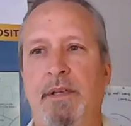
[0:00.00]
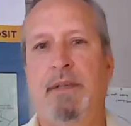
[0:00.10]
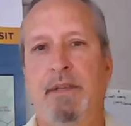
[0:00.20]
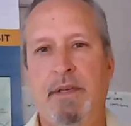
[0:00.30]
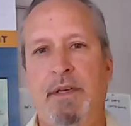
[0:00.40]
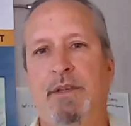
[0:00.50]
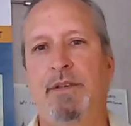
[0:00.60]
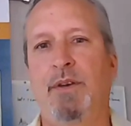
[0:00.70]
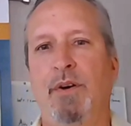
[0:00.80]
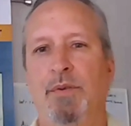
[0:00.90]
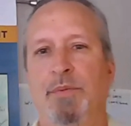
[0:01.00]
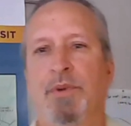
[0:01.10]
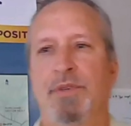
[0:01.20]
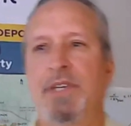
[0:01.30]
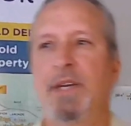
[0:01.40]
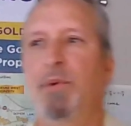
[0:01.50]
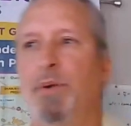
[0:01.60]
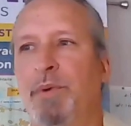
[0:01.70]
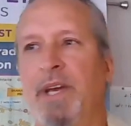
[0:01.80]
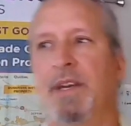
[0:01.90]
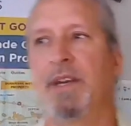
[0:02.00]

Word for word: Okay. So we'll see what we